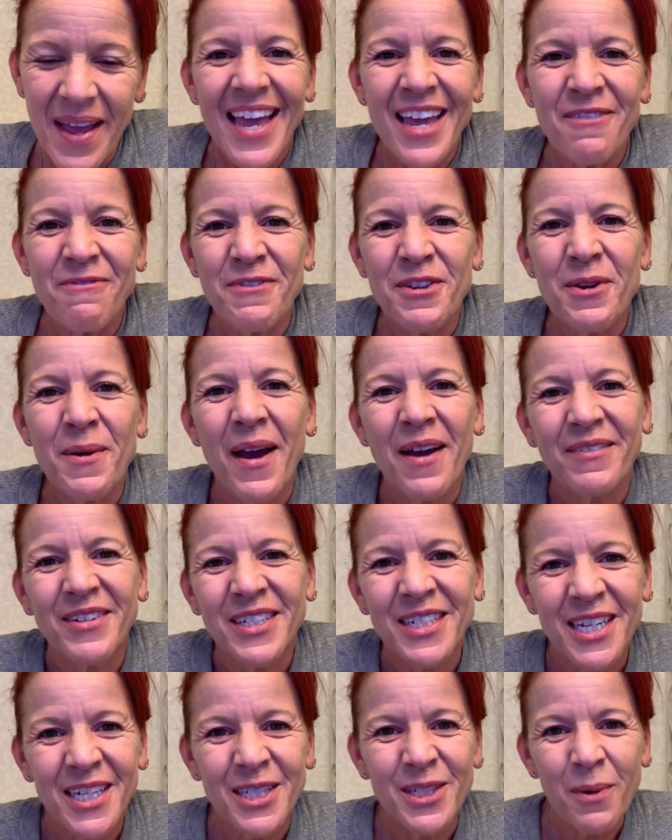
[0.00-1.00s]
If you haven't
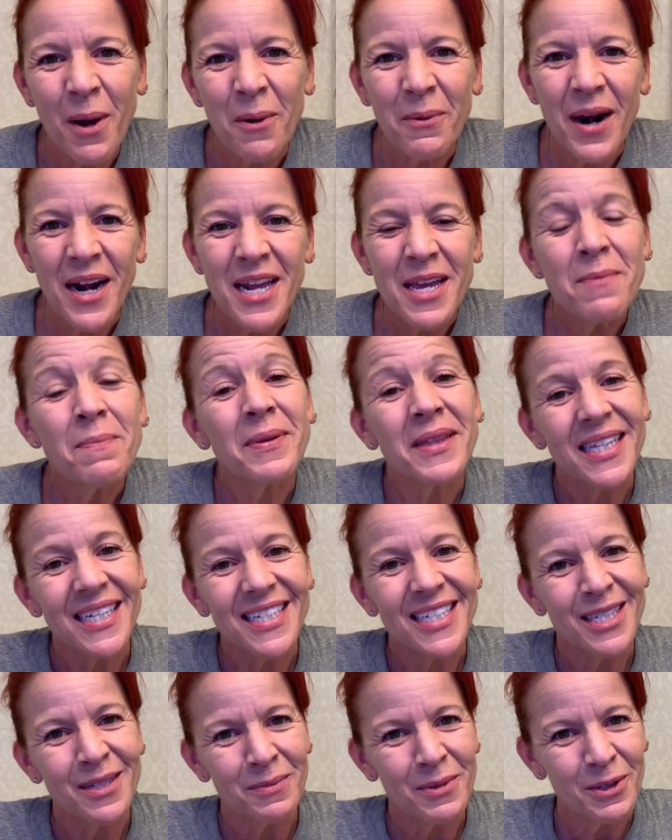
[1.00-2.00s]
done so already,
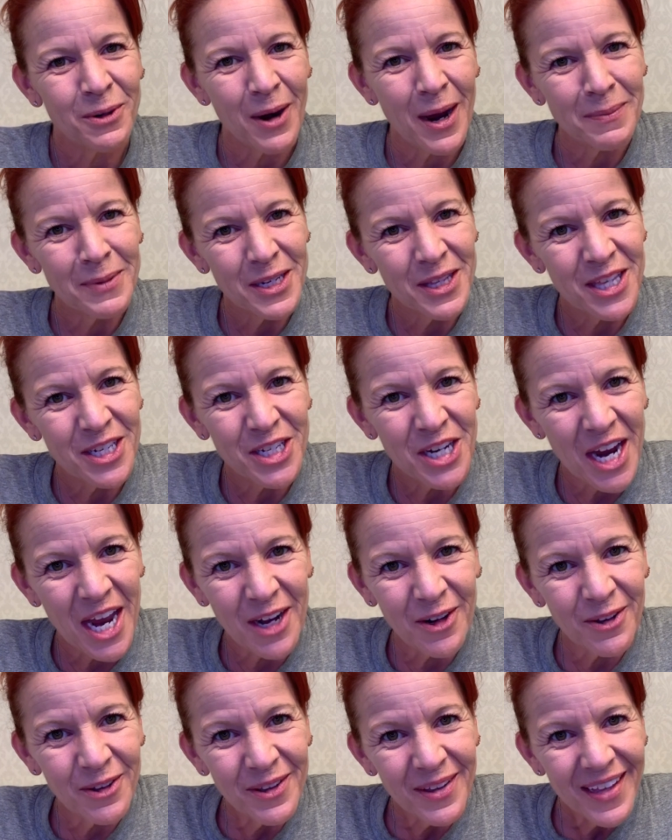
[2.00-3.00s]
please subscribe to the
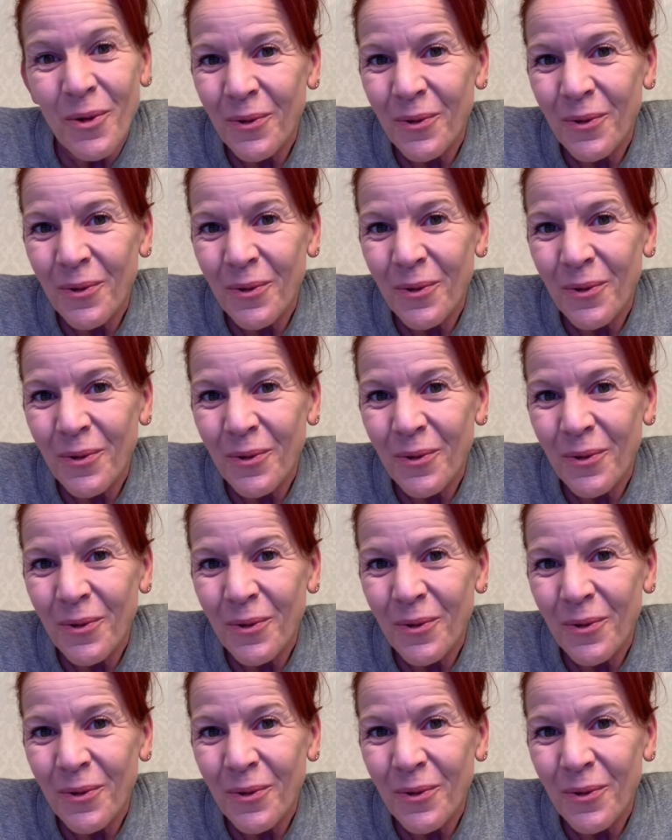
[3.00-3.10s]
channel.